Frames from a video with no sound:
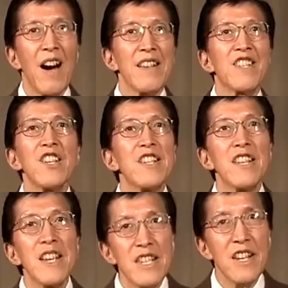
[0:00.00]
she's
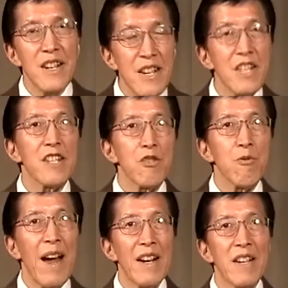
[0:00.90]
easily
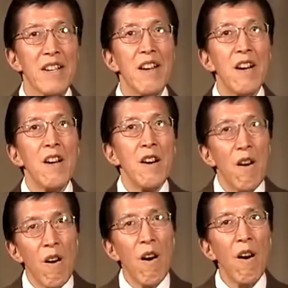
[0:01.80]
distracted.
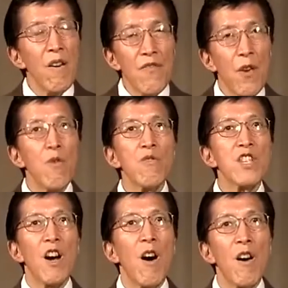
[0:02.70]
All
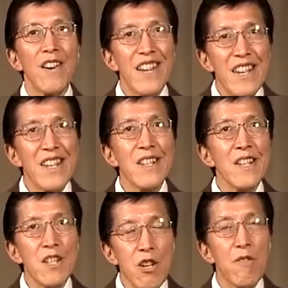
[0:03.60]
those are
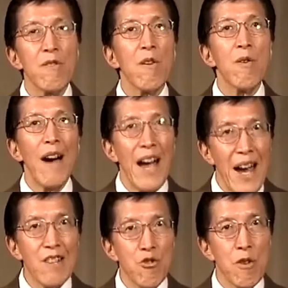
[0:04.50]
internal
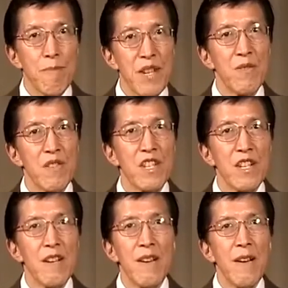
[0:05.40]
attributes
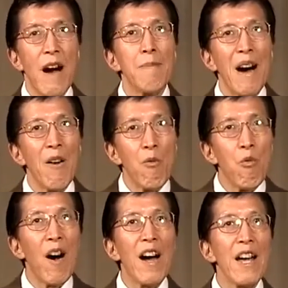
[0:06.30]
about
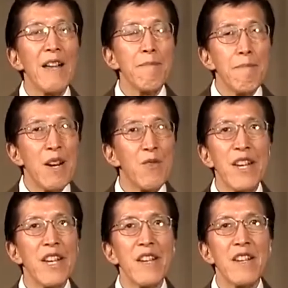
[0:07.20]
why
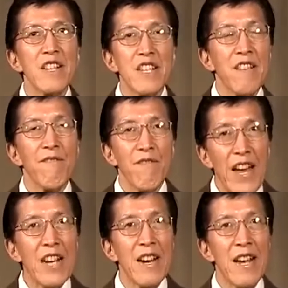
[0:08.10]
Mary is
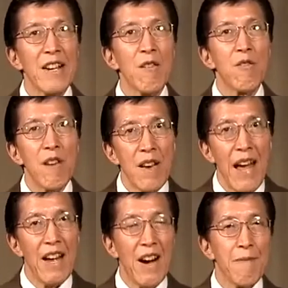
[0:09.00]
failing or
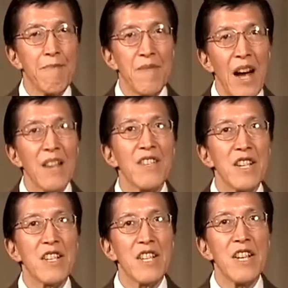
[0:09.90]
not
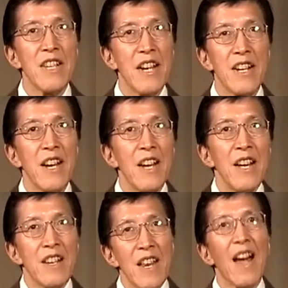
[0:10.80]
succeeding.
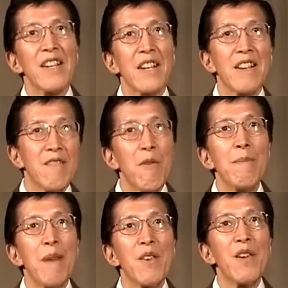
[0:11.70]
Like
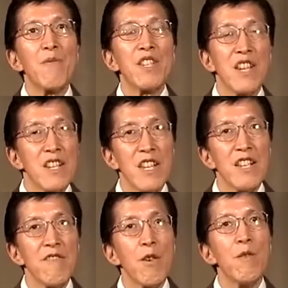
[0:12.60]
when Mary was
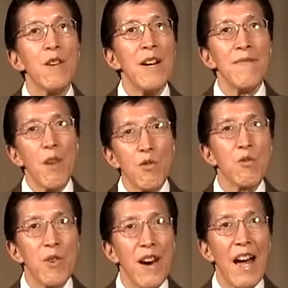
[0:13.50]
successful, those
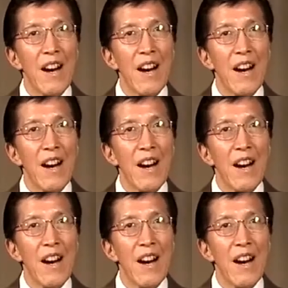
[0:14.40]
were